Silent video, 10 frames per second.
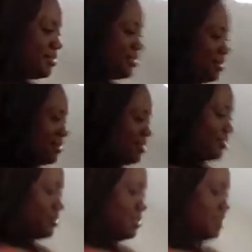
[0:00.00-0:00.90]
Girl, I know
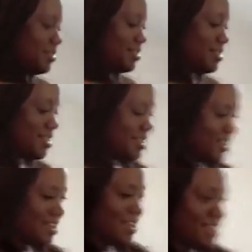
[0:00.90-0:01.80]
what you're thinking about
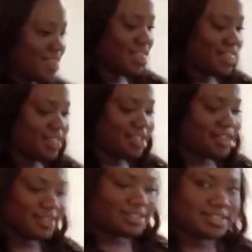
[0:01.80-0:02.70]
doing
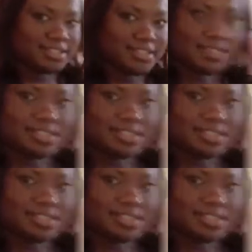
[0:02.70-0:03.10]
and I'm on